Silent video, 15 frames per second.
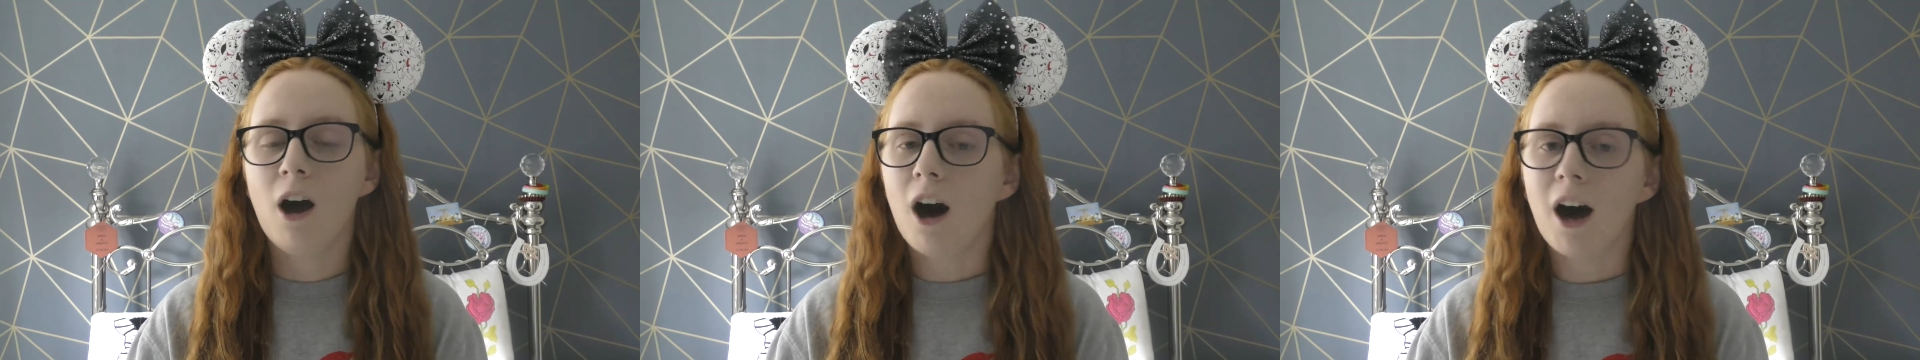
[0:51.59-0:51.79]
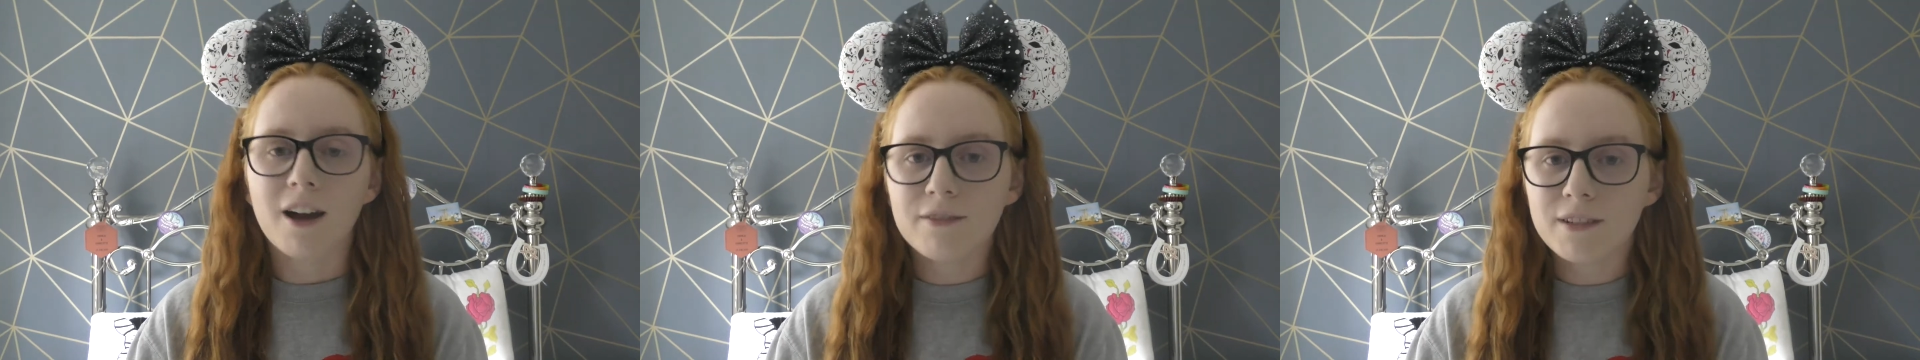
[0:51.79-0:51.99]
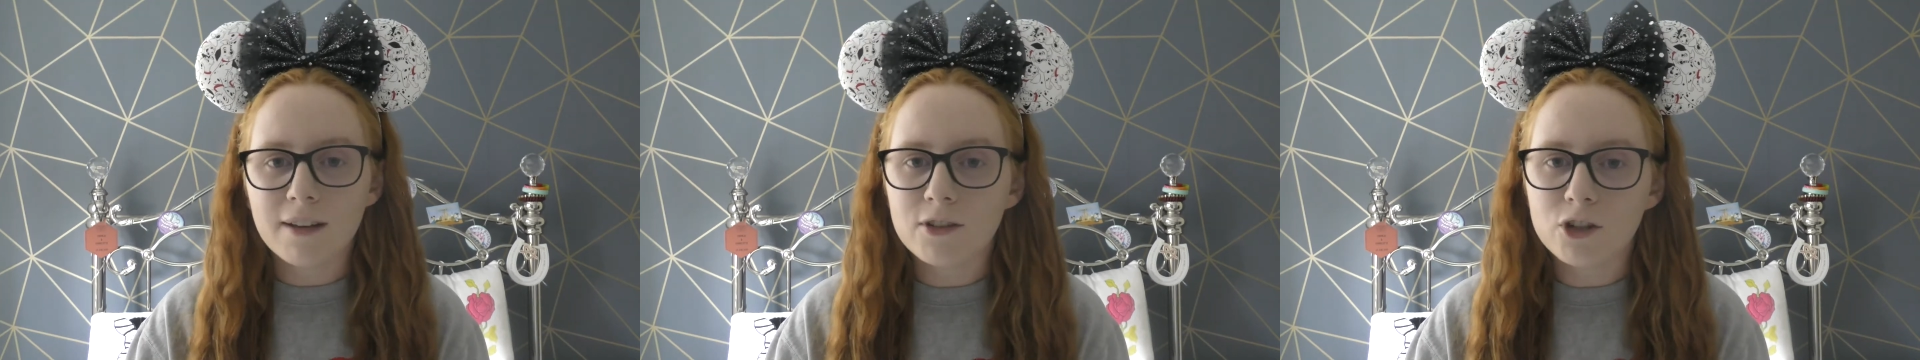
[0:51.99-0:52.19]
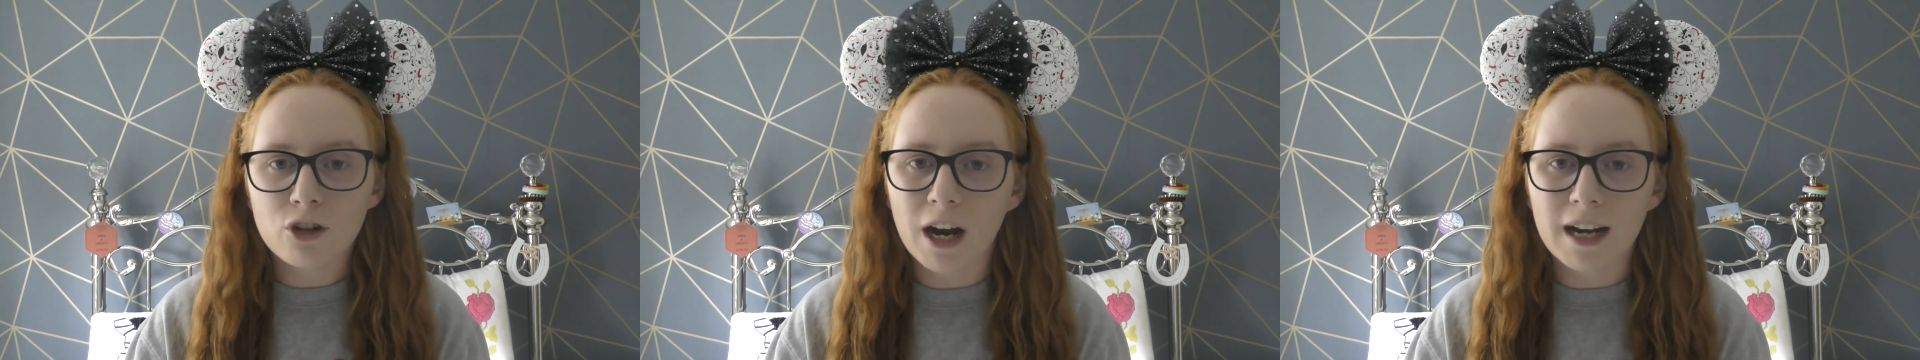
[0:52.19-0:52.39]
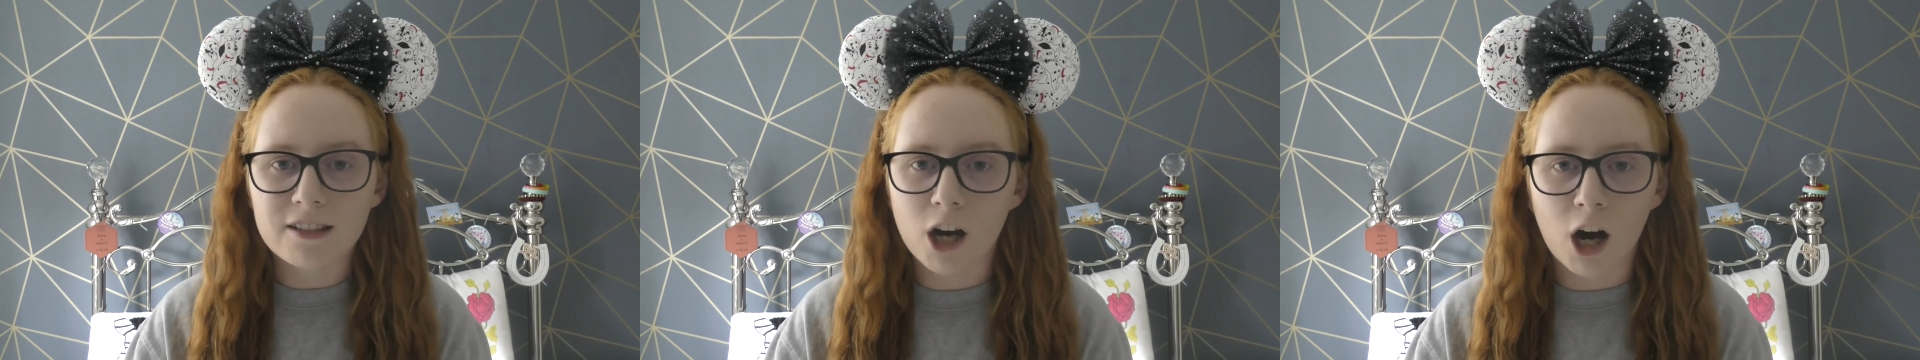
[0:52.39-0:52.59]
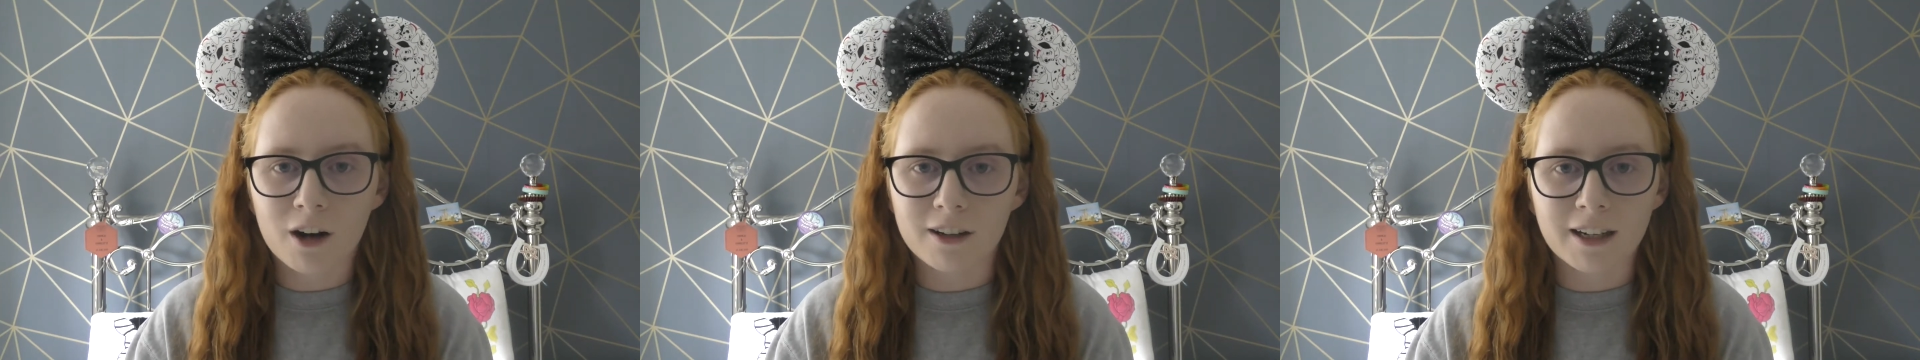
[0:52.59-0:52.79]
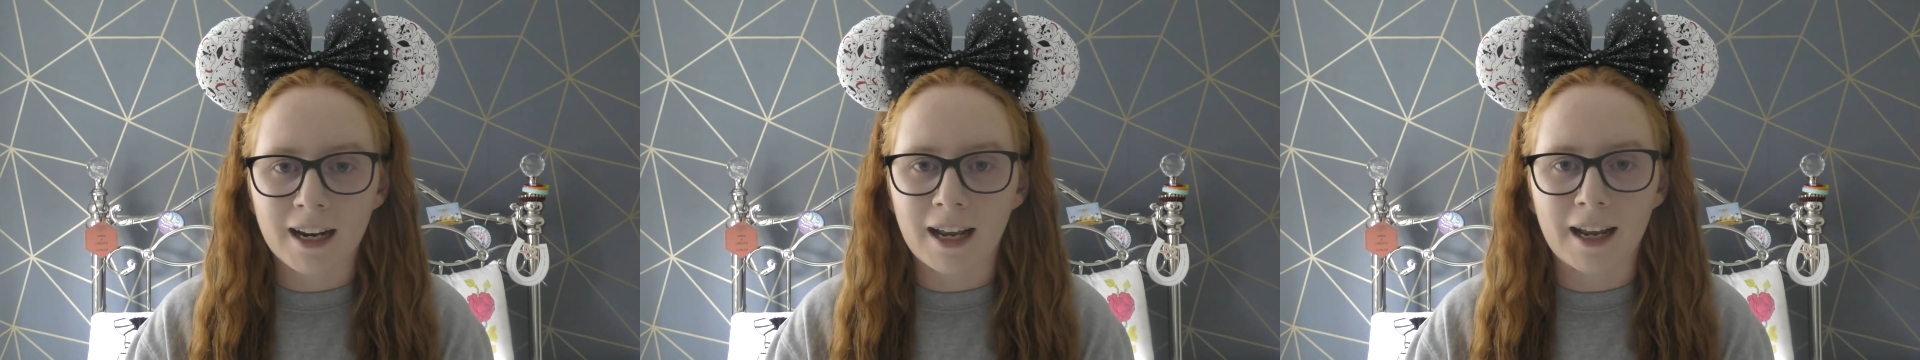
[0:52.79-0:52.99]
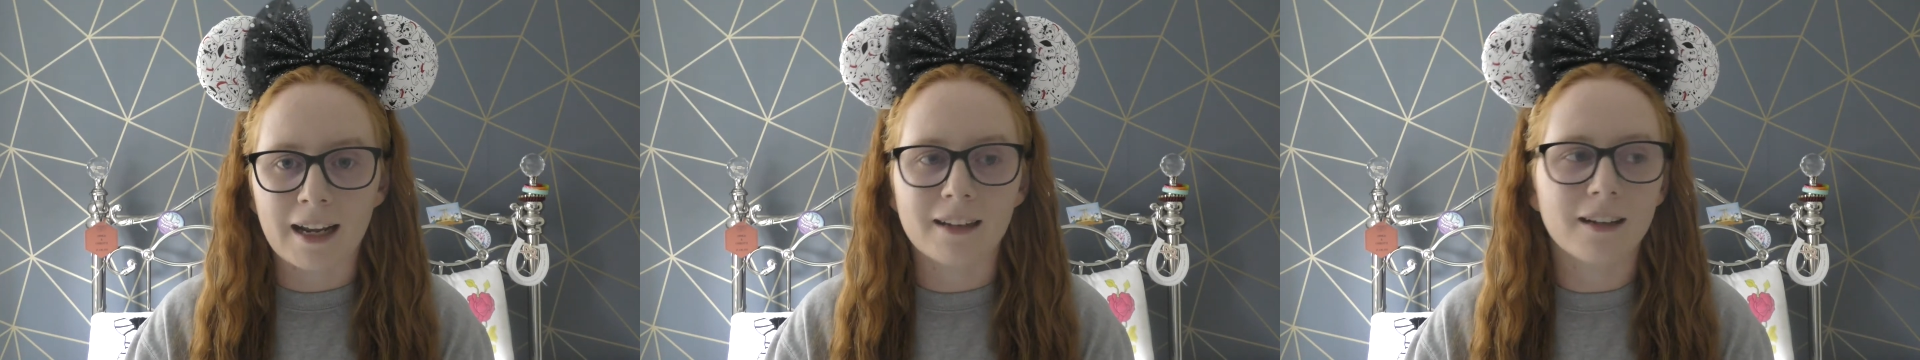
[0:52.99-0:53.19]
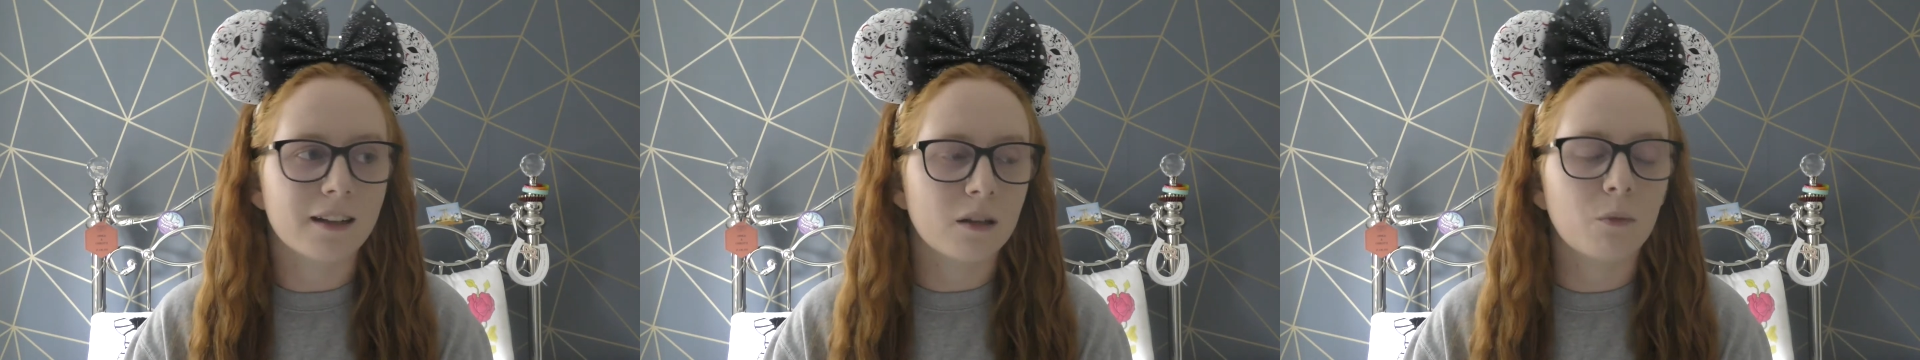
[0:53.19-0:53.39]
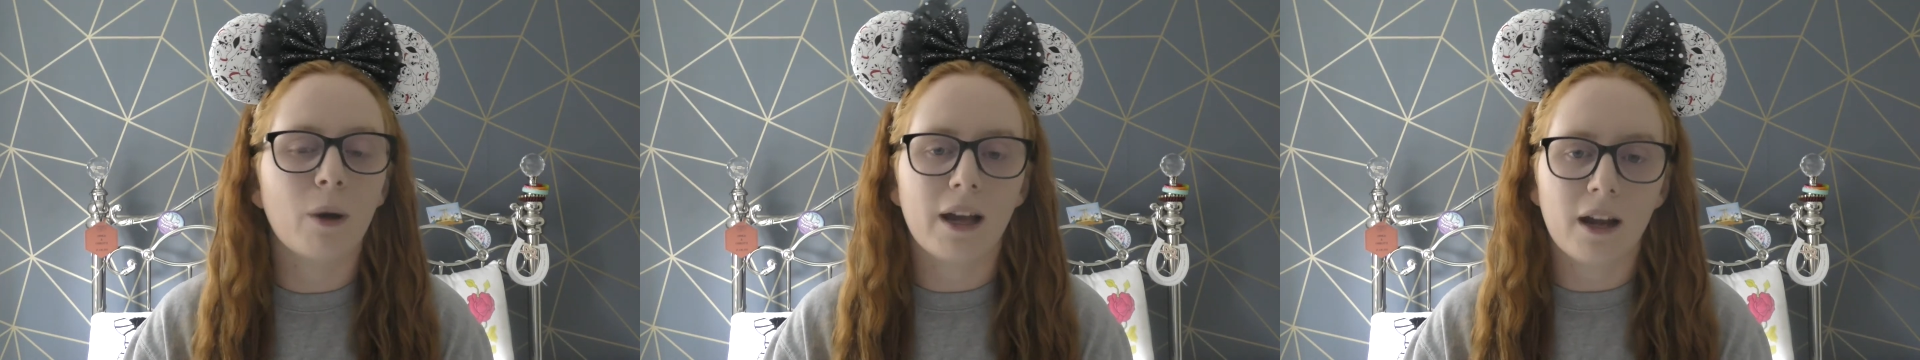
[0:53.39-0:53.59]
I've never tracked a hurricane like
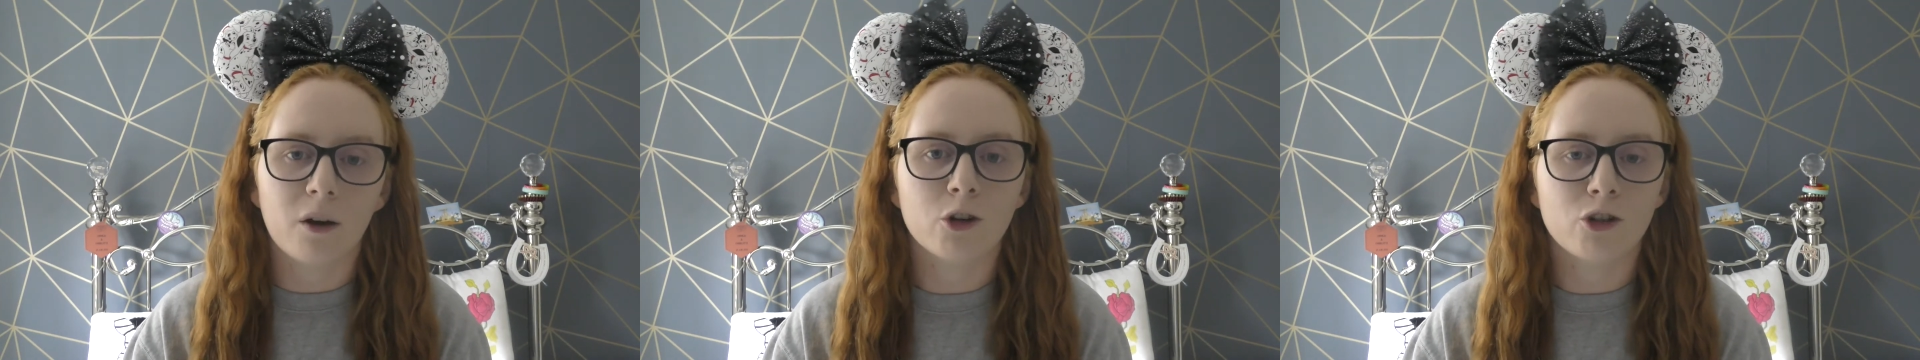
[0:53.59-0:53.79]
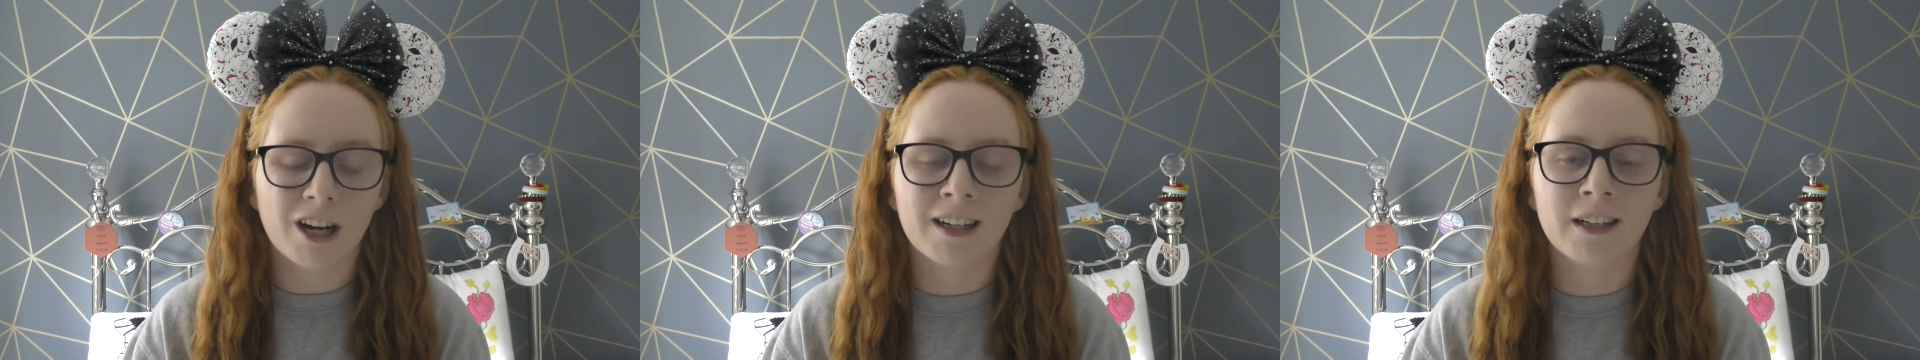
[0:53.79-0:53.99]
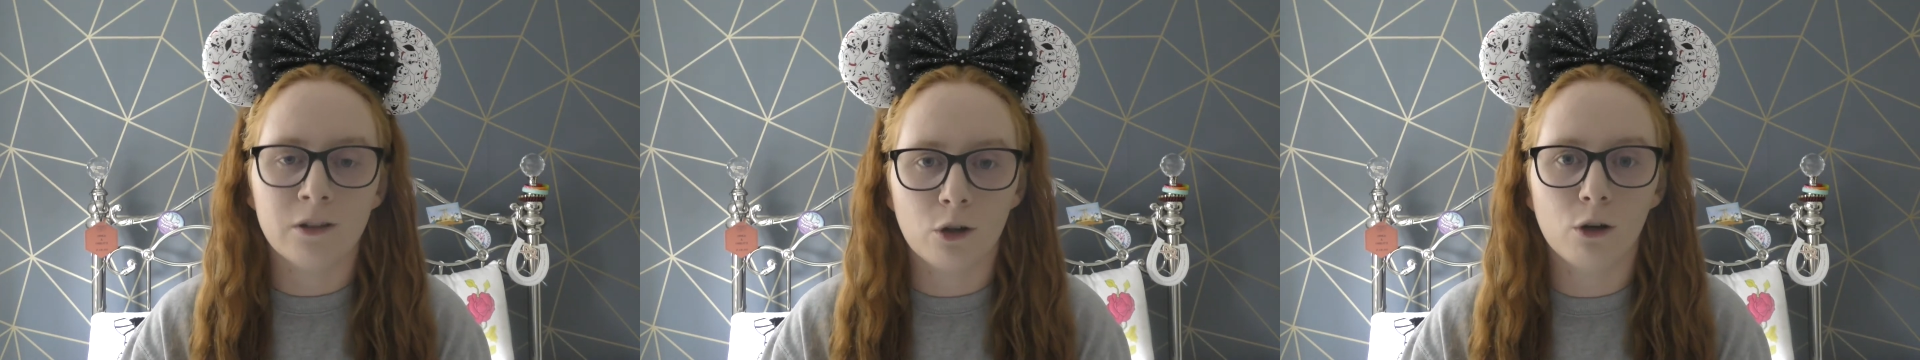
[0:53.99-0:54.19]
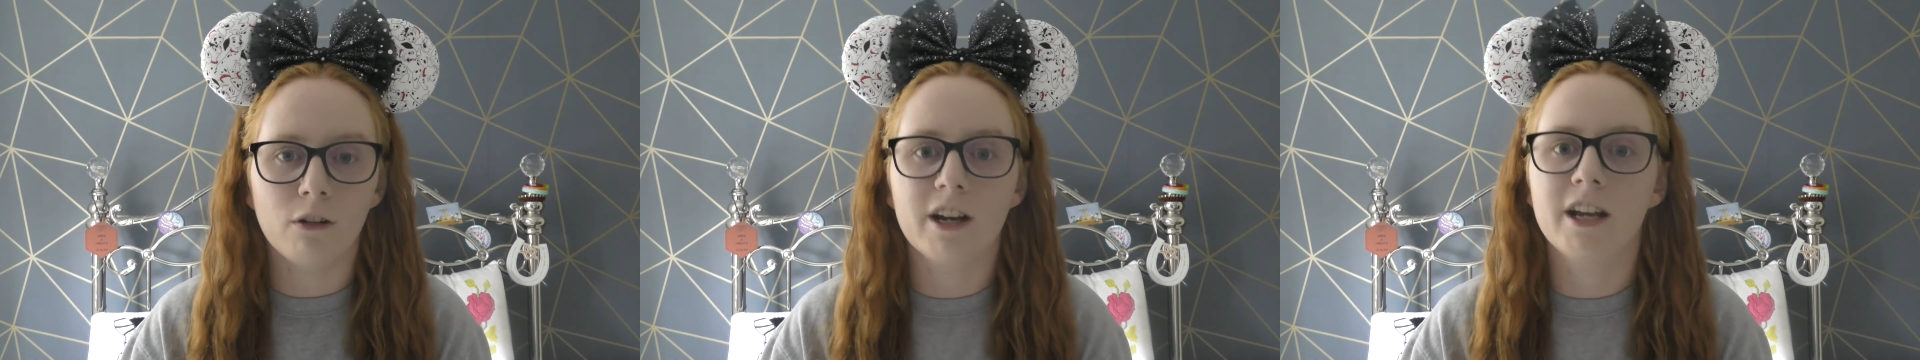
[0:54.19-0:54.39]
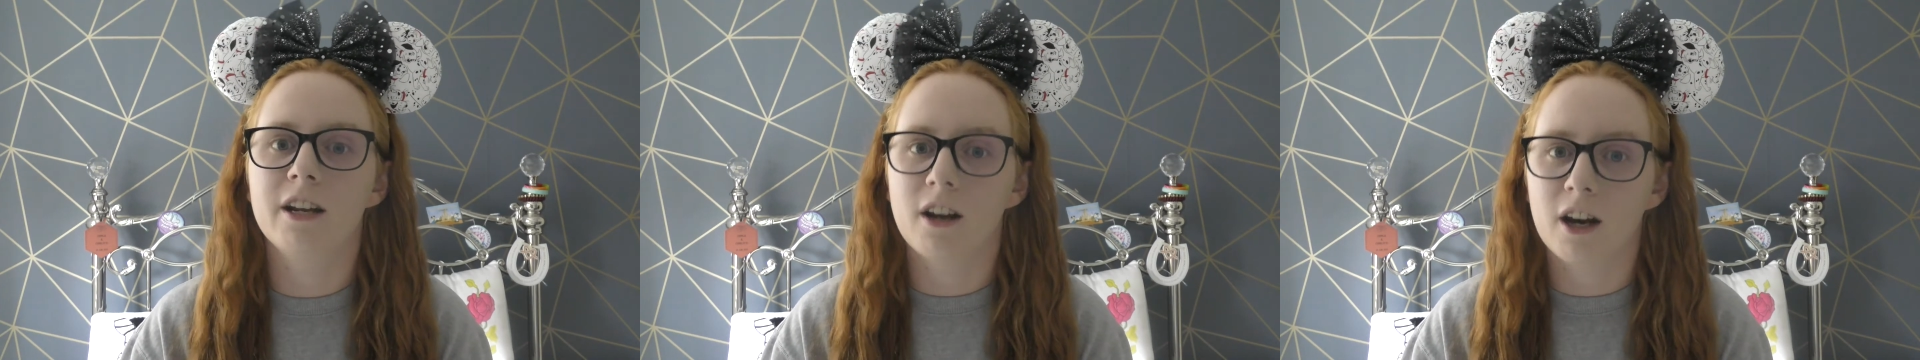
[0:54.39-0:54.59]
the way I was tracking Dorian,